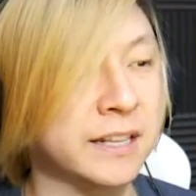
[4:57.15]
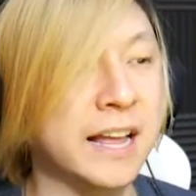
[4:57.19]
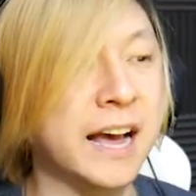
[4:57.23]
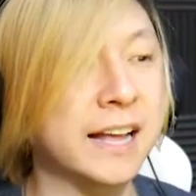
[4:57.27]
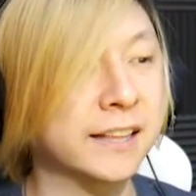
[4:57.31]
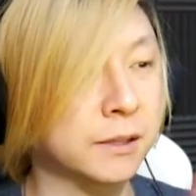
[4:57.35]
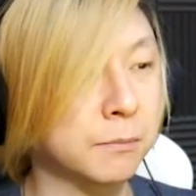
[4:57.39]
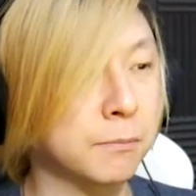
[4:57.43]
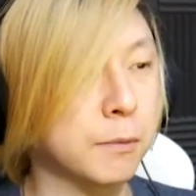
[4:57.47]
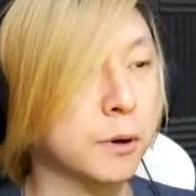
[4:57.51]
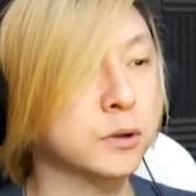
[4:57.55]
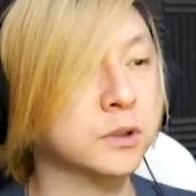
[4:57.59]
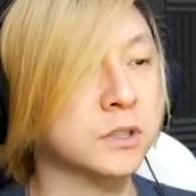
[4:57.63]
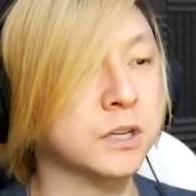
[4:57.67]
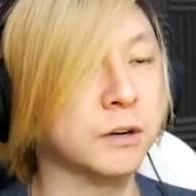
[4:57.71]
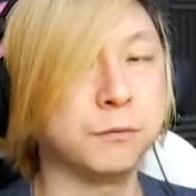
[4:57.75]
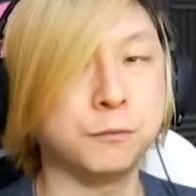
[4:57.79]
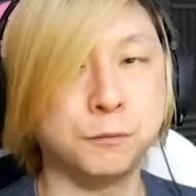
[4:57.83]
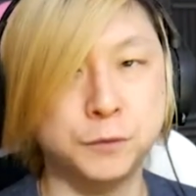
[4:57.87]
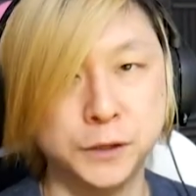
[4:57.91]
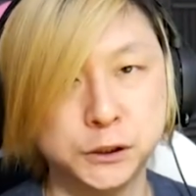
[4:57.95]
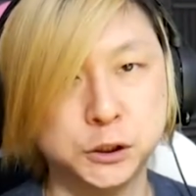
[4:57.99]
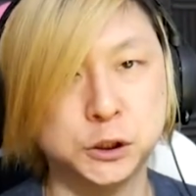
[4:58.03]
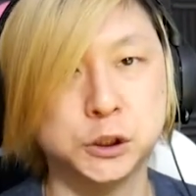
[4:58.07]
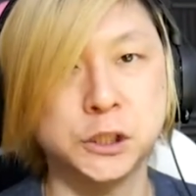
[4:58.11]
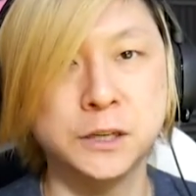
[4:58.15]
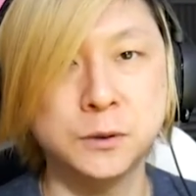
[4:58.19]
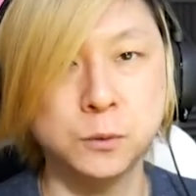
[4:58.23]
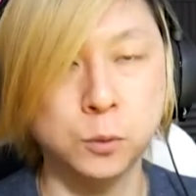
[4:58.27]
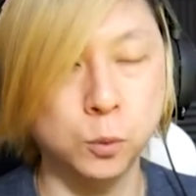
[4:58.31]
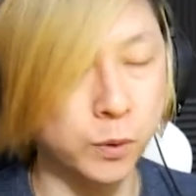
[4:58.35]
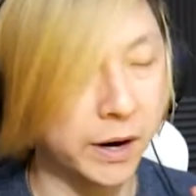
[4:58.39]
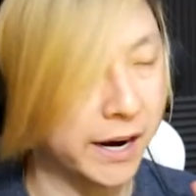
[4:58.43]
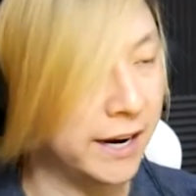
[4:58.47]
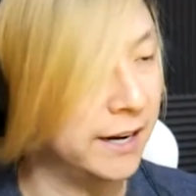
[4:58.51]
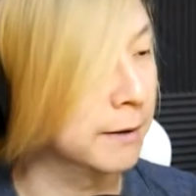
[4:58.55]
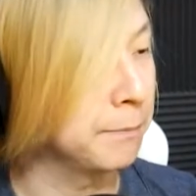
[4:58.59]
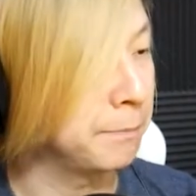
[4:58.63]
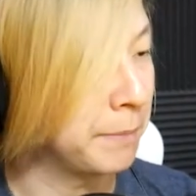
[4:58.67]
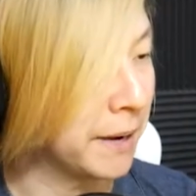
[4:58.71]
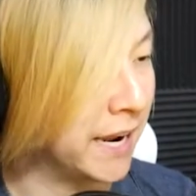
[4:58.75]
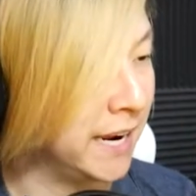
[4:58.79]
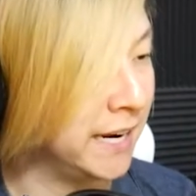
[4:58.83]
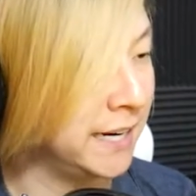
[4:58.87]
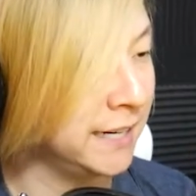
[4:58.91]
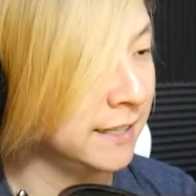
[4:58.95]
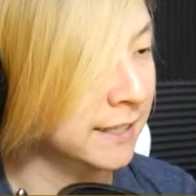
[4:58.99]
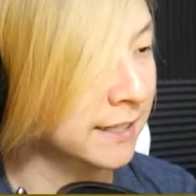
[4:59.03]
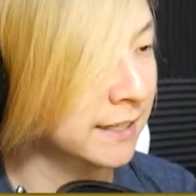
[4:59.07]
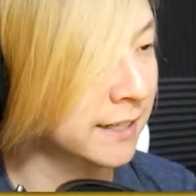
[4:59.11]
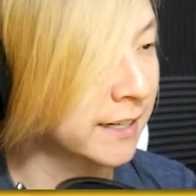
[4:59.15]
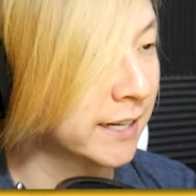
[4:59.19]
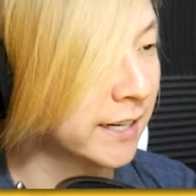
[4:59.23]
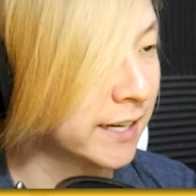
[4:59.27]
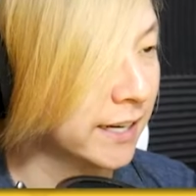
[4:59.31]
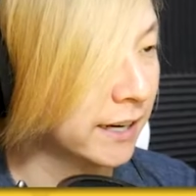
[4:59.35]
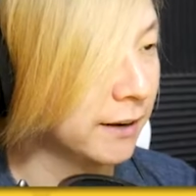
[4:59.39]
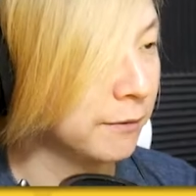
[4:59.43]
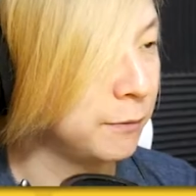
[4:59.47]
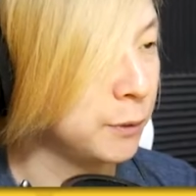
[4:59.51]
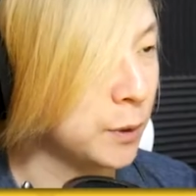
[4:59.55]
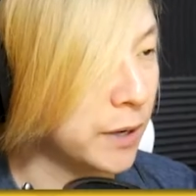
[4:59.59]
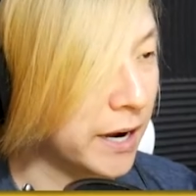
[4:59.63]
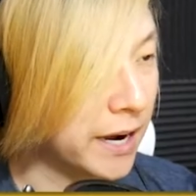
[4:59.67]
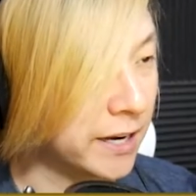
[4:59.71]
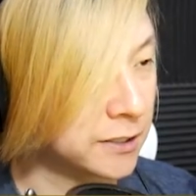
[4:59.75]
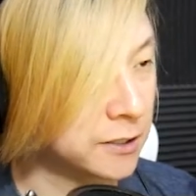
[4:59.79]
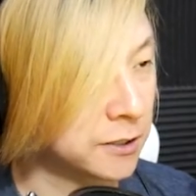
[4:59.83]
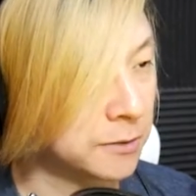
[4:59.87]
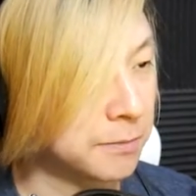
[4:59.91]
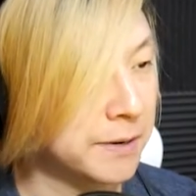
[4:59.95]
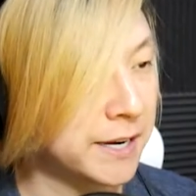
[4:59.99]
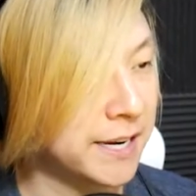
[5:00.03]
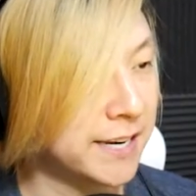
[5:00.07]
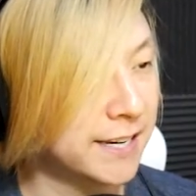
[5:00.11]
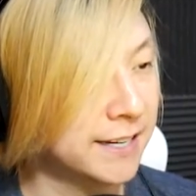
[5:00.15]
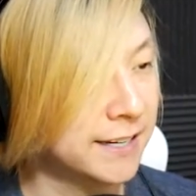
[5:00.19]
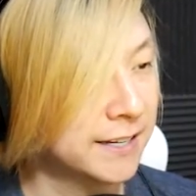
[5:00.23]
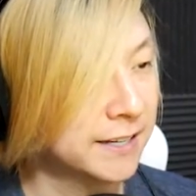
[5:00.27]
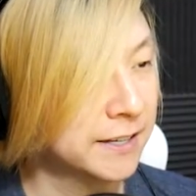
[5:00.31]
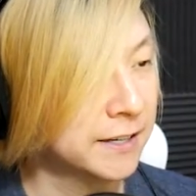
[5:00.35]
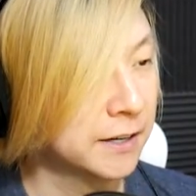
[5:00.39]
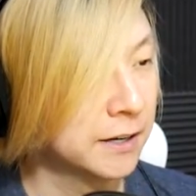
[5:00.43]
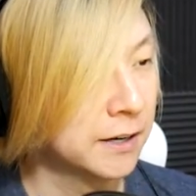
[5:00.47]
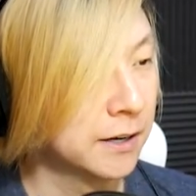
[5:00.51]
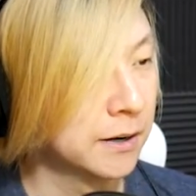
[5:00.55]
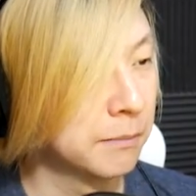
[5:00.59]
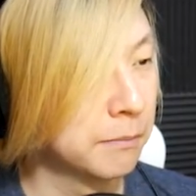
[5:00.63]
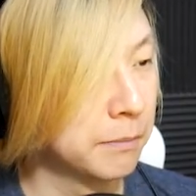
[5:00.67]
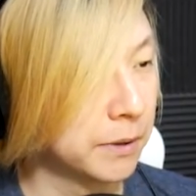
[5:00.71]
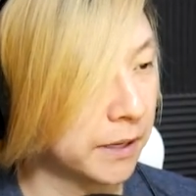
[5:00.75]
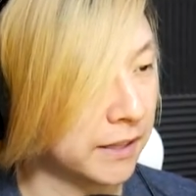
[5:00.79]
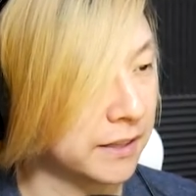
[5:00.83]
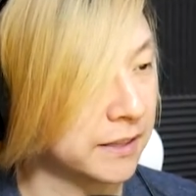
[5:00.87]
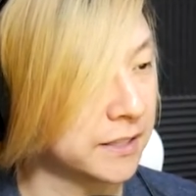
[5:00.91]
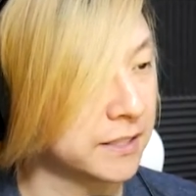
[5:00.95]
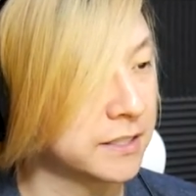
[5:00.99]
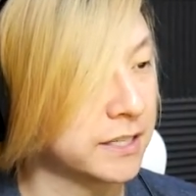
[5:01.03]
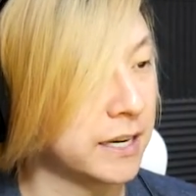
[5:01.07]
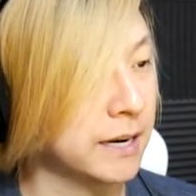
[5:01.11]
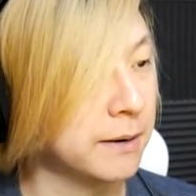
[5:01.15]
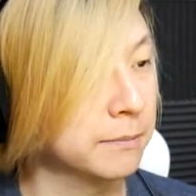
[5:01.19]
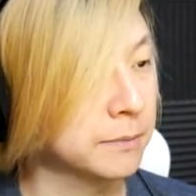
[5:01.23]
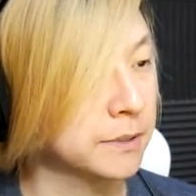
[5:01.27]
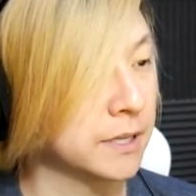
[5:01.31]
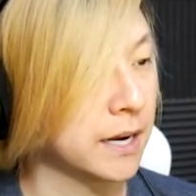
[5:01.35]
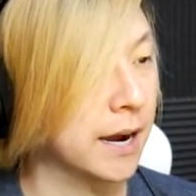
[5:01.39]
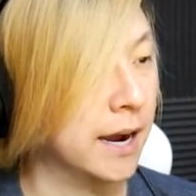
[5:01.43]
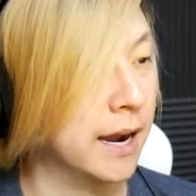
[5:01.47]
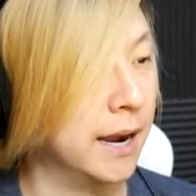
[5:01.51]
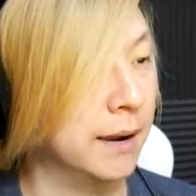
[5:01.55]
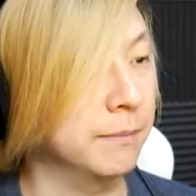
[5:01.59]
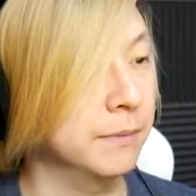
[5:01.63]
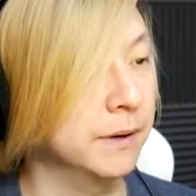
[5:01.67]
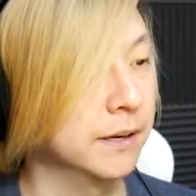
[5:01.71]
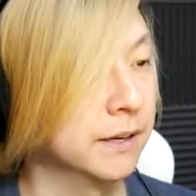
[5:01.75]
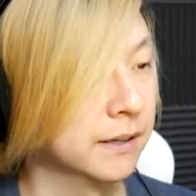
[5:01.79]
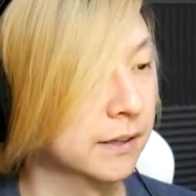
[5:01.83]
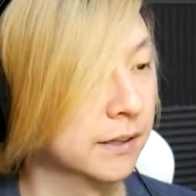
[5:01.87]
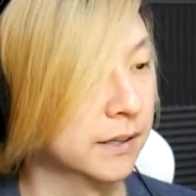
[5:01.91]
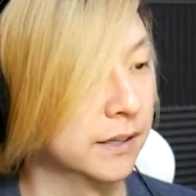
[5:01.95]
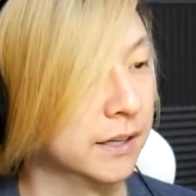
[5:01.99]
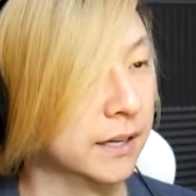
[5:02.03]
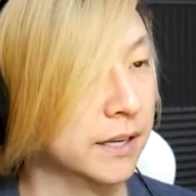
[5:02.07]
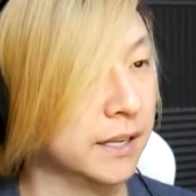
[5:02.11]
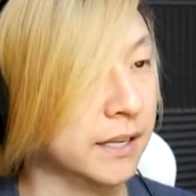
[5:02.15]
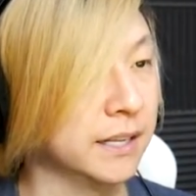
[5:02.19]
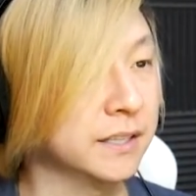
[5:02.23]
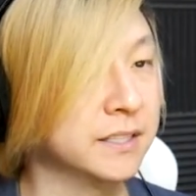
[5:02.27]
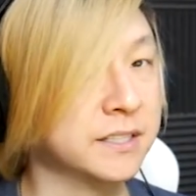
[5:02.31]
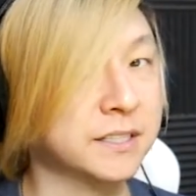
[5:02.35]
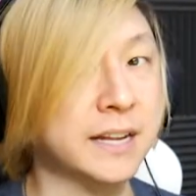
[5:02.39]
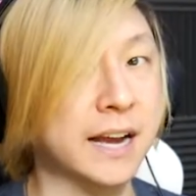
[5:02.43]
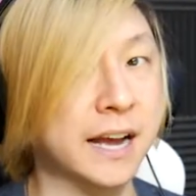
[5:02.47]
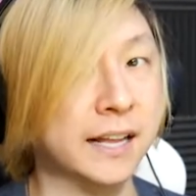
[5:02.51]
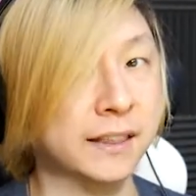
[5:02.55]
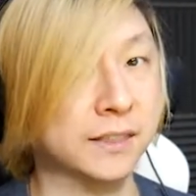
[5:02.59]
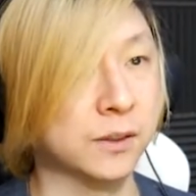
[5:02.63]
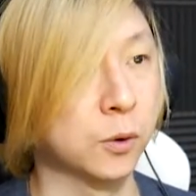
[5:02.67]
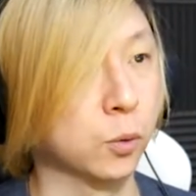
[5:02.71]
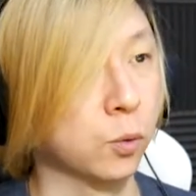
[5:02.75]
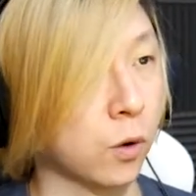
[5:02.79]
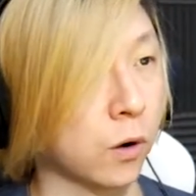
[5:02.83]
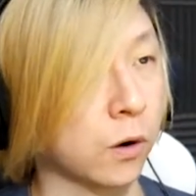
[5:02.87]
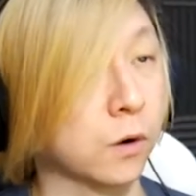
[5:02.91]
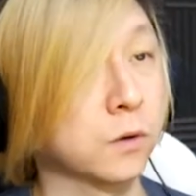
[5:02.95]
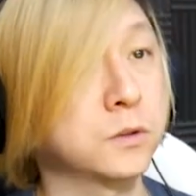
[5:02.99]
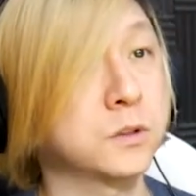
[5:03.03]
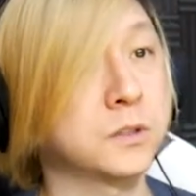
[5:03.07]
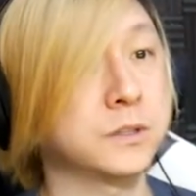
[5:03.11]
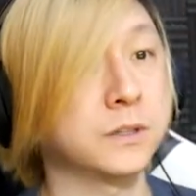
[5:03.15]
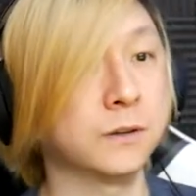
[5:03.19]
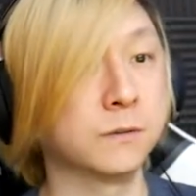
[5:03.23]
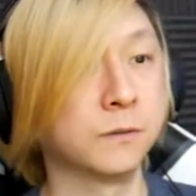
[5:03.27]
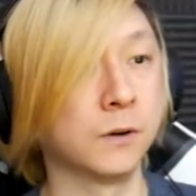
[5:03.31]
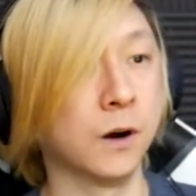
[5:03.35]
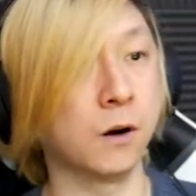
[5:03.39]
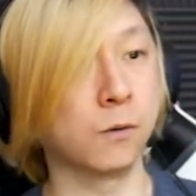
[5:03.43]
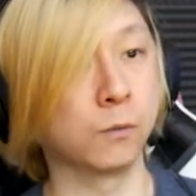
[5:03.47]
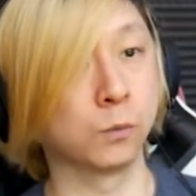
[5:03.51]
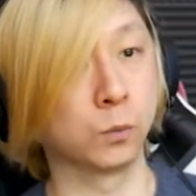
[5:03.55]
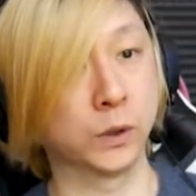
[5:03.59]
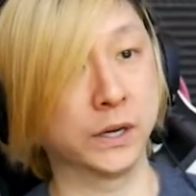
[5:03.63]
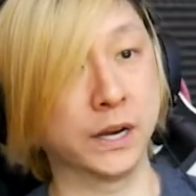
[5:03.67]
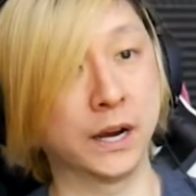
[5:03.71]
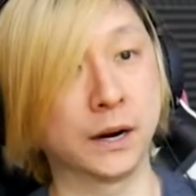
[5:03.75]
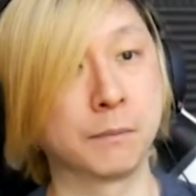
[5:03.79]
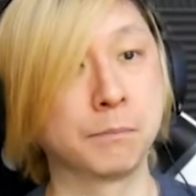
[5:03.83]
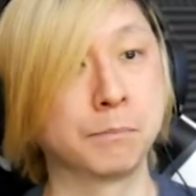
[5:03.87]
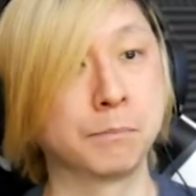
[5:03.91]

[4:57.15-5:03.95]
Not the most efficient way to paint, if you ask me, but at the same time, It's not the worst. Oh, we got a